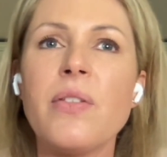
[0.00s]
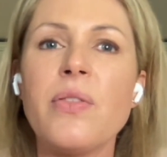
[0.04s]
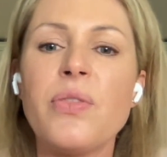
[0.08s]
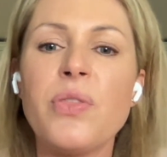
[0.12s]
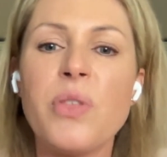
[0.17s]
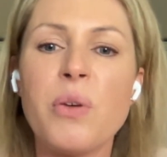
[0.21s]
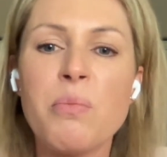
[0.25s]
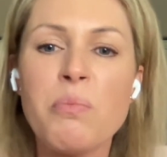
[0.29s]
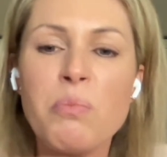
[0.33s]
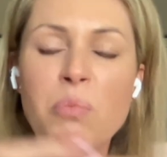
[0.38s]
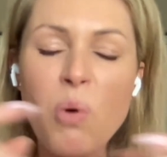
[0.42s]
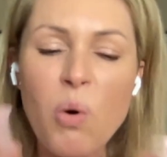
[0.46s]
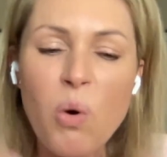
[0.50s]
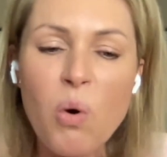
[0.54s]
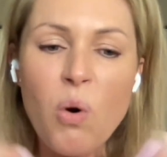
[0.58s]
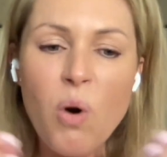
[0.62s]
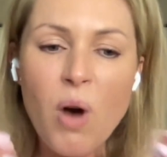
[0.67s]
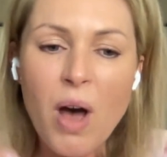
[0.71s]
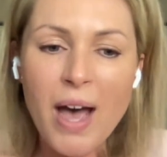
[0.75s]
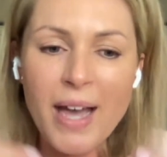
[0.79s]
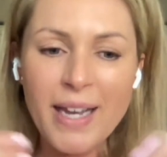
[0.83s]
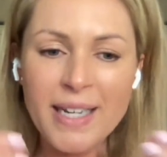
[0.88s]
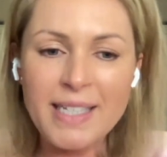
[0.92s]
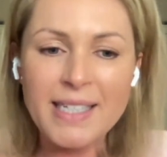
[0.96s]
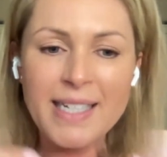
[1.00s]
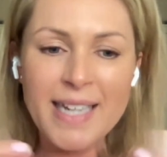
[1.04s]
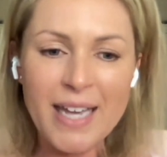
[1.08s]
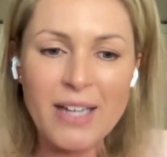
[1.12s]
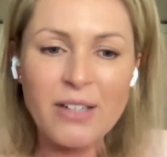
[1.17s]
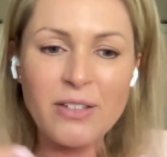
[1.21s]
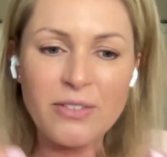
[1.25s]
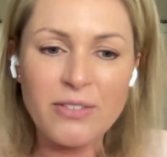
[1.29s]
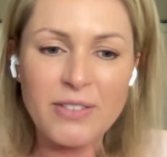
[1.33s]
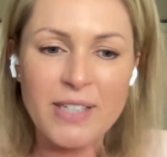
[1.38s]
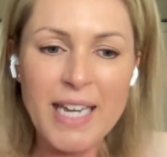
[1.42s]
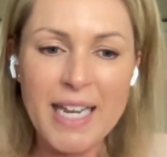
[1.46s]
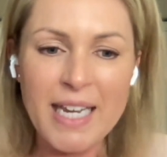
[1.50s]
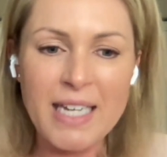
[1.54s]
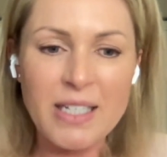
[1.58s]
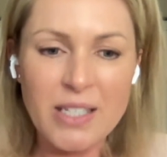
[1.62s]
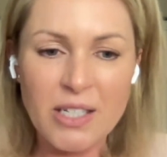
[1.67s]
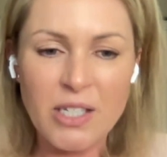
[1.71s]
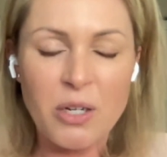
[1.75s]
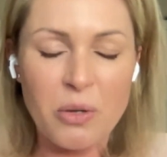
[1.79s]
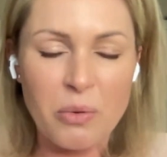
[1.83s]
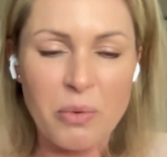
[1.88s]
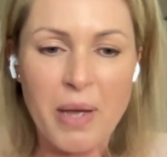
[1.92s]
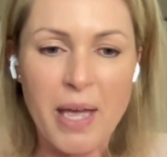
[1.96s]
the more I delved
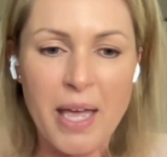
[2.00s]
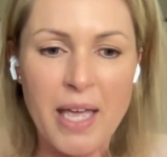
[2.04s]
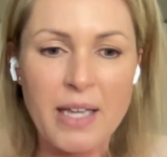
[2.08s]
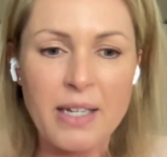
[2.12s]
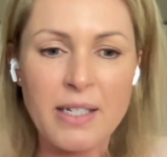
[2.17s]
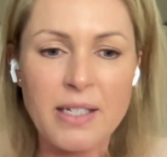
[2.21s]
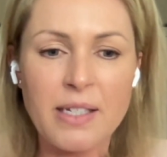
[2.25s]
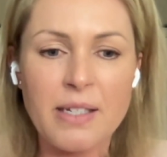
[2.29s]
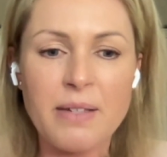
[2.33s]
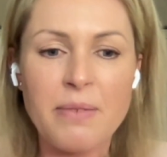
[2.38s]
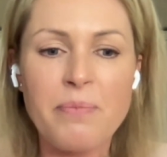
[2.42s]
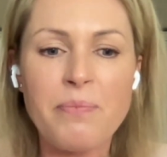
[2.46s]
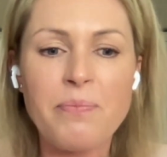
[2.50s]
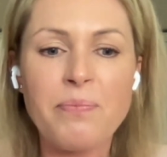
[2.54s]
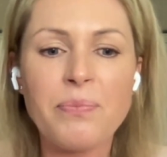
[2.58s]
into it,